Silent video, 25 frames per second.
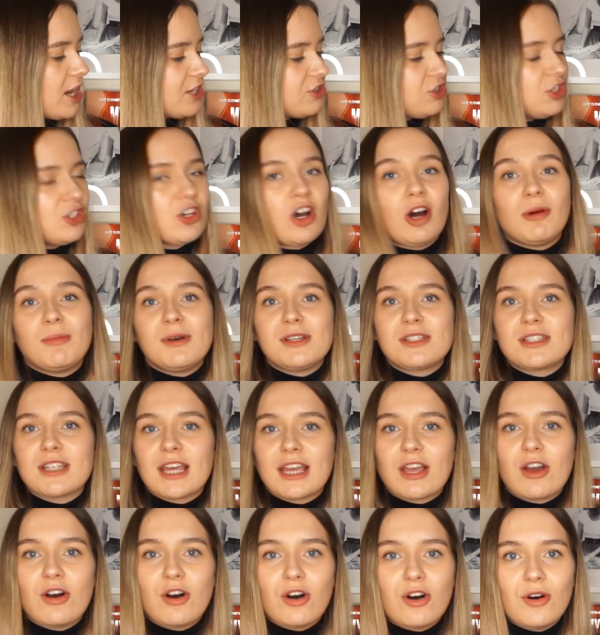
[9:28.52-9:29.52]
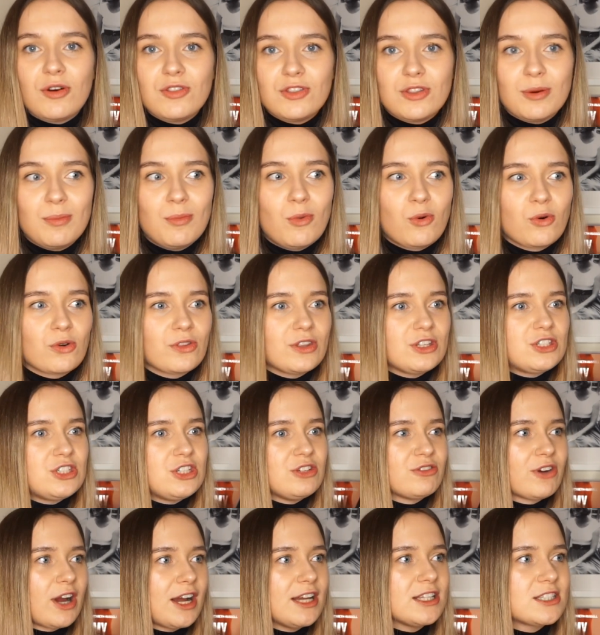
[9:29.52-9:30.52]
Angie Thomas, like, the more that she
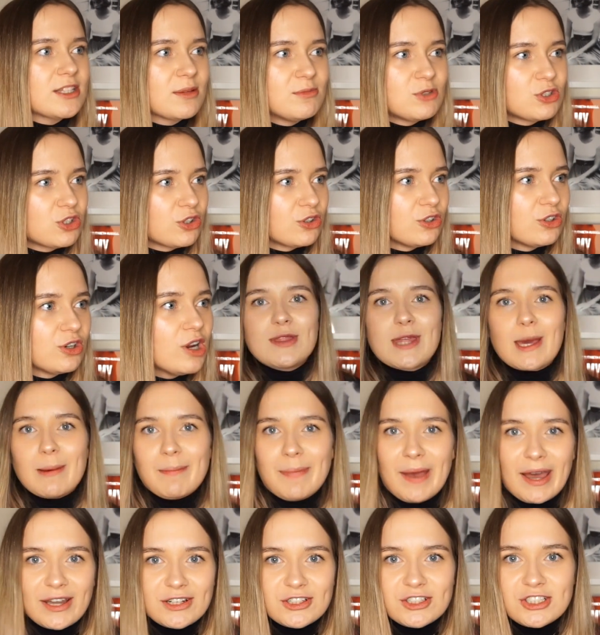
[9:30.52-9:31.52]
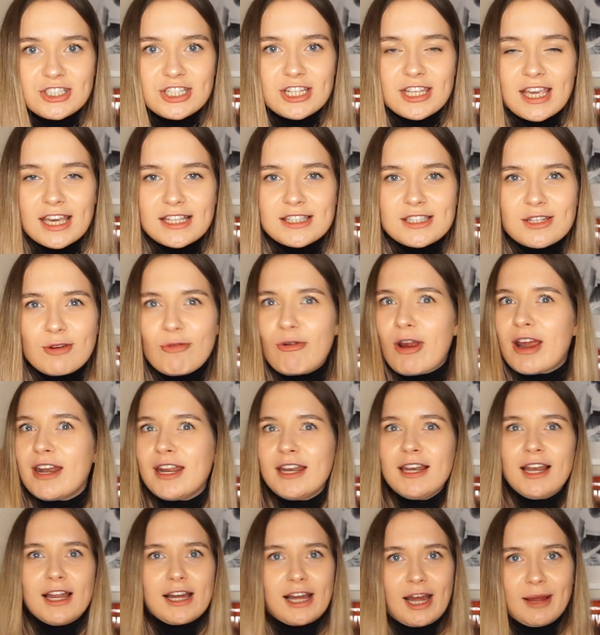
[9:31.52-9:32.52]
writes, I'm sure the better she gets at
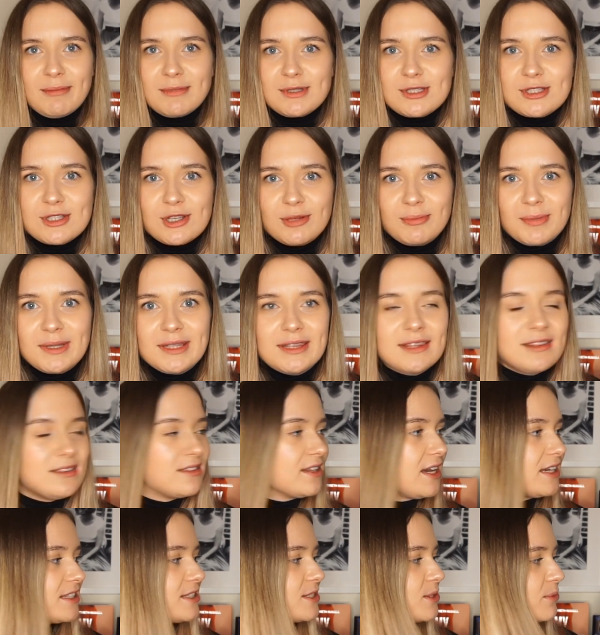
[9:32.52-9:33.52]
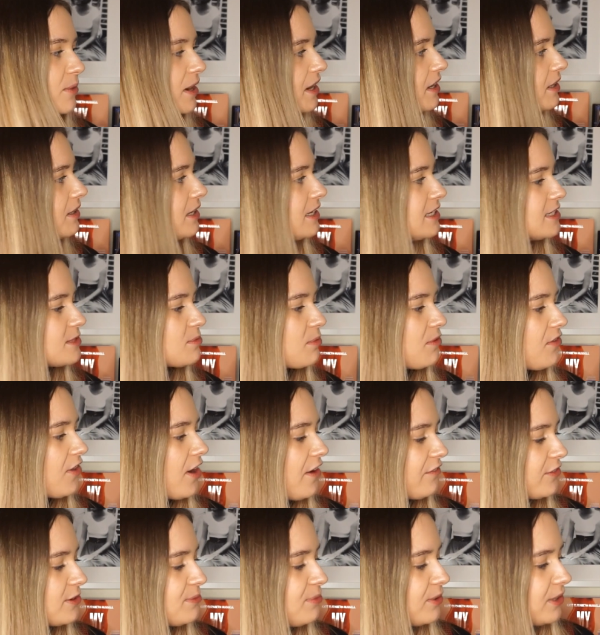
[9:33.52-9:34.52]
writing. Like, I'm assuming that's the way it is with
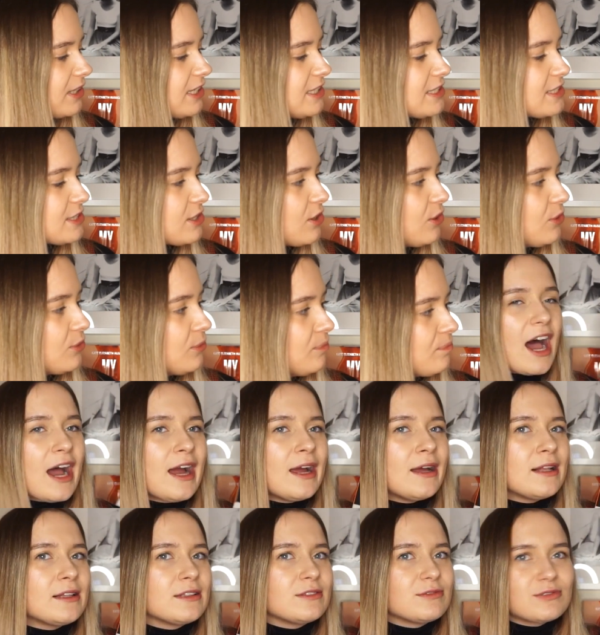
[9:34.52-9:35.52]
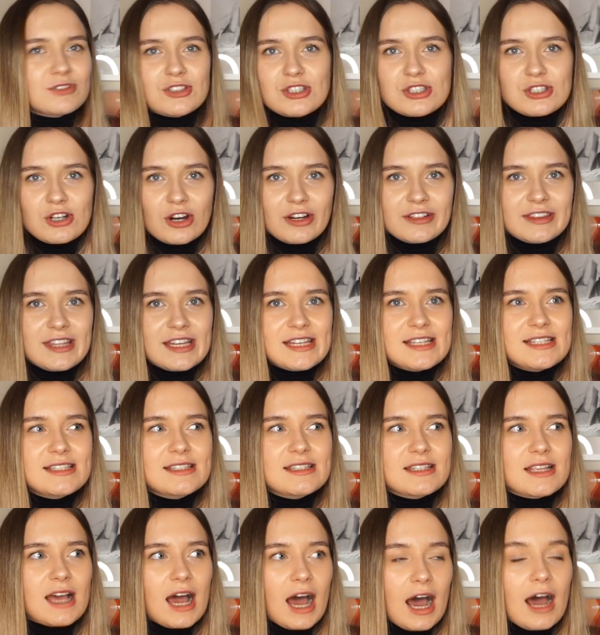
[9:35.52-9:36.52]
everybody. So I'll start
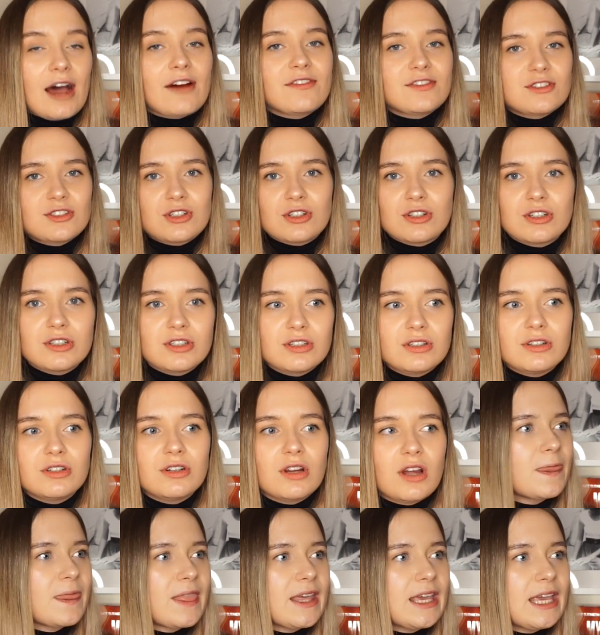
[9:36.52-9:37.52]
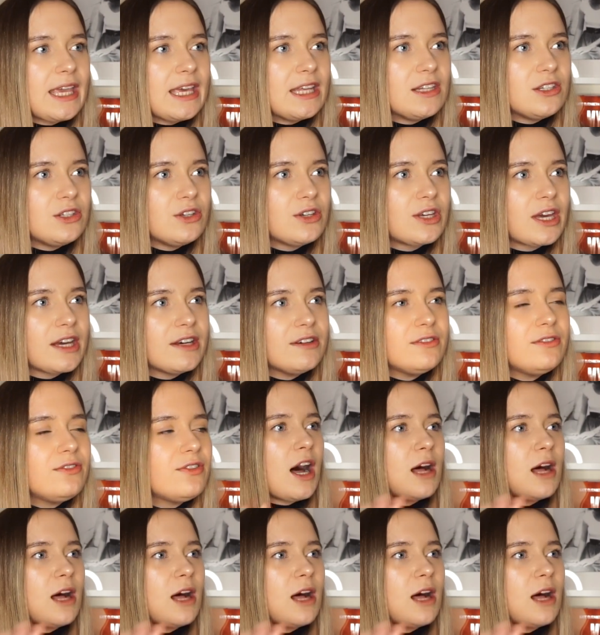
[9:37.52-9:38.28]
this after The Hate U Give.